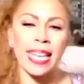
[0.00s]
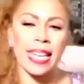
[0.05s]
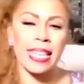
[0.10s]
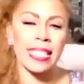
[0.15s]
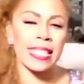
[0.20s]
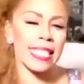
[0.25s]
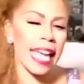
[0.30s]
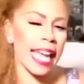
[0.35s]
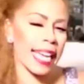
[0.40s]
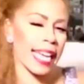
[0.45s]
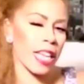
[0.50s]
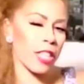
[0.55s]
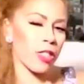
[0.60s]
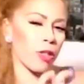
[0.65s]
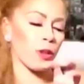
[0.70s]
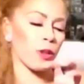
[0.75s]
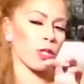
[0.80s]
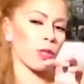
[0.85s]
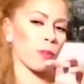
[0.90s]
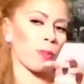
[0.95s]
taking
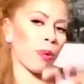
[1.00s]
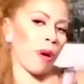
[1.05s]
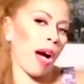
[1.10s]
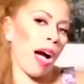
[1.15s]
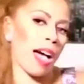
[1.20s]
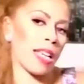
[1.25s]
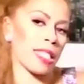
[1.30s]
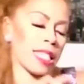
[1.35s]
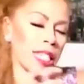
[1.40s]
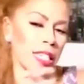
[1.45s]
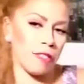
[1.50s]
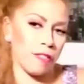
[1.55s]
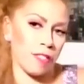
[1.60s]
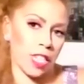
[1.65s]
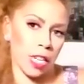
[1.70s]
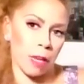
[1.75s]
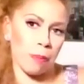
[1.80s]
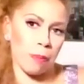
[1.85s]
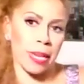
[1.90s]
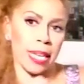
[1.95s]
those positive
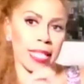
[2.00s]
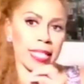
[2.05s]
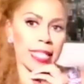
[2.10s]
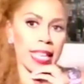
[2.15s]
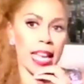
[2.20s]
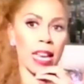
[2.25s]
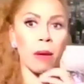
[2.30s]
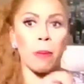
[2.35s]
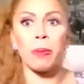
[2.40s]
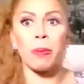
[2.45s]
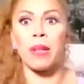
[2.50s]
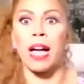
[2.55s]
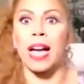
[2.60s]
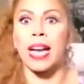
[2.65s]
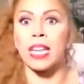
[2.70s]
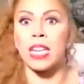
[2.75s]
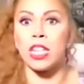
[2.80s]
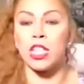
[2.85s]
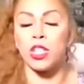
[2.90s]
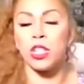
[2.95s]
tidbits and
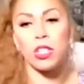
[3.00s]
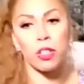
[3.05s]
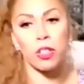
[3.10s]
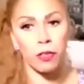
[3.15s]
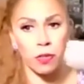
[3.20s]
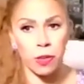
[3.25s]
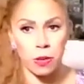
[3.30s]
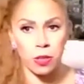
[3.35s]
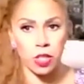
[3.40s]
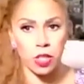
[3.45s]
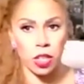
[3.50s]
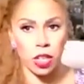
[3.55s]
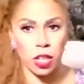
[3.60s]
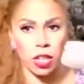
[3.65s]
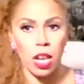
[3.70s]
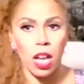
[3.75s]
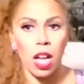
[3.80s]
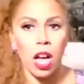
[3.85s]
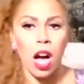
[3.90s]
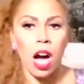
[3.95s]
applying it to the
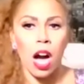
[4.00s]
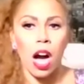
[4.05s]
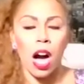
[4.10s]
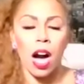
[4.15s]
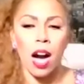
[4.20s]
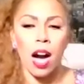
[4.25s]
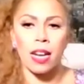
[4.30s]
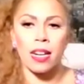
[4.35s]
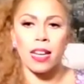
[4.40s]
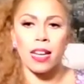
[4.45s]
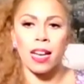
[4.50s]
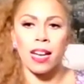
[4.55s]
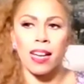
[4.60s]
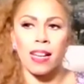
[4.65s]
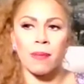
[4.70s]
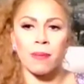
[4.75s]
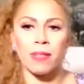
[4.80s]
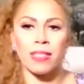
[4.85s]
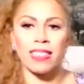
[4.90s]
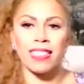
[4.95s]
future on
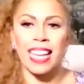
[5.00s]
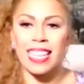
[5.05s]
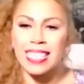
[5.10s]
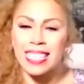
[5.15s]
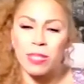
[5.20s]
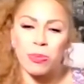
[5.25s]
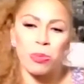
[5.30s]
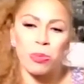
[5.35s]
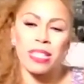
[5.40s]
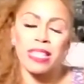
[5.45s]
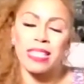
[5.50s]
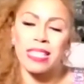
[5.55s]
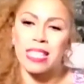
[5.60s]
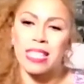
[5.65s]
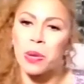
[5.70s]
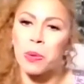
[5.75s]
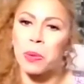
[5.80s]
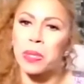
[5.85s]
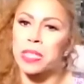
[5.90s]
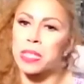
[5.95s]
let's really
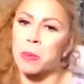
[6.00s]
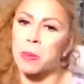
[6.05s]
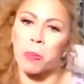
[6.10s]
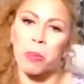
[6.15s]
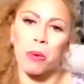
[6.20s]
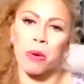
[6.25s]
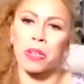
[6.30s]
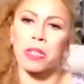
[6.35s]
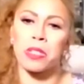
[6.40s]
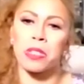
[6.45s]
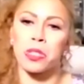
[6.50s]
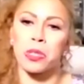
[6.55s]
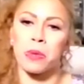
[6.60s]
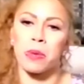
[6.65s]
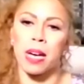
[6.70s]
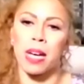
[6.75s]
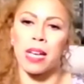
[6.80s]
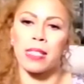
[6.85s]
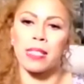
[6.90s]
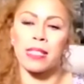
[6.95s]
see what's important to
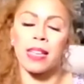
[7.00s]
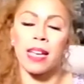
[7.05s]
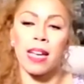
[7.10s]
us.